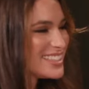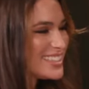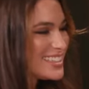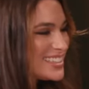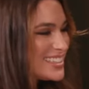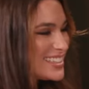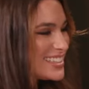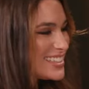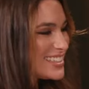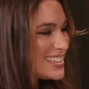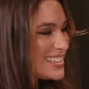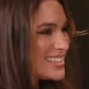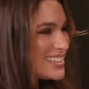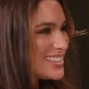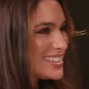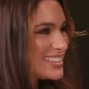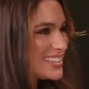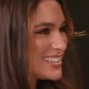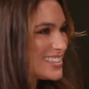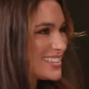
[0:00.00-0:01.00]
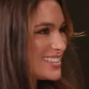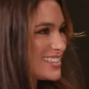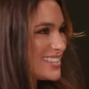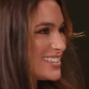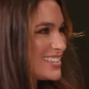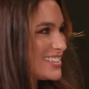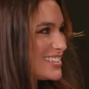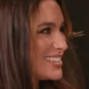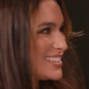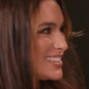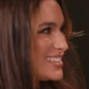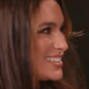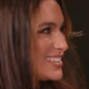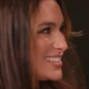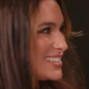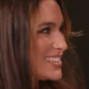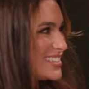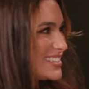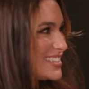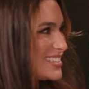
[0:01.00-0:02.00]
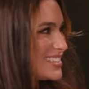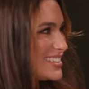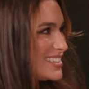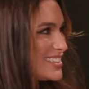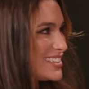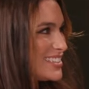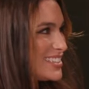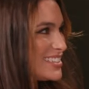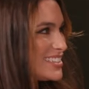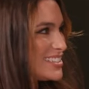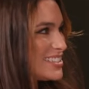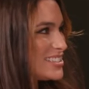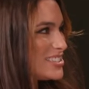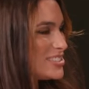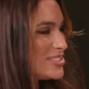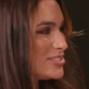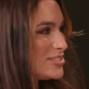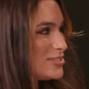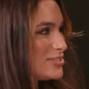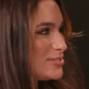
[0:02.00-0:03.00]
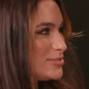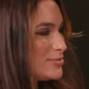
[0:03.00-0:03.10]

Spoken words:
[no speech]